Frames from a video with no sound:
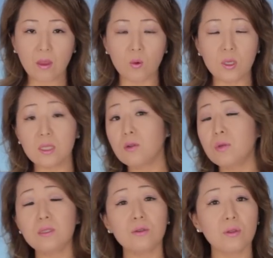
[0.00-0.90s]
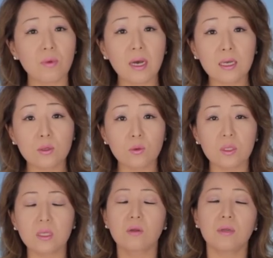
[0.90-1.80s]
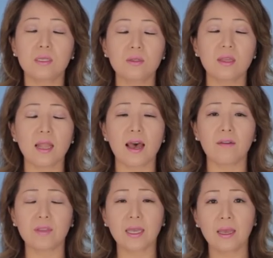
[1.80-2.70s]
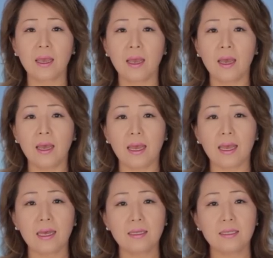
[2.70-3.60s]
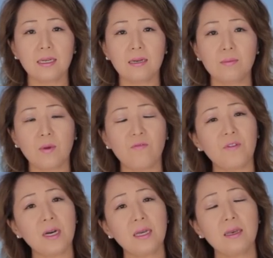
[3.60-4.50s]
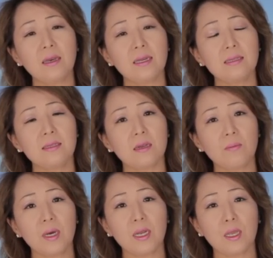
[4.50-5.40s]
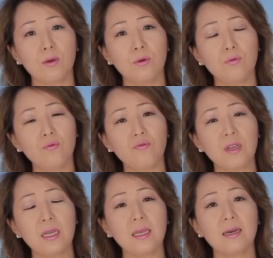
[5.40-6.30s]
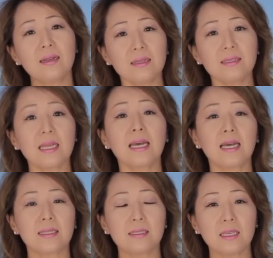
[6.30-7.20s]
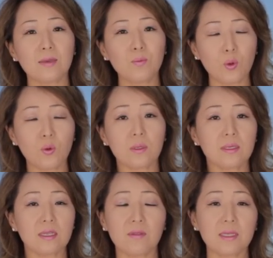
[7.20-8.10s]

what degrees to the right or what degrees to the left. And Father is somebody who really understands the importance of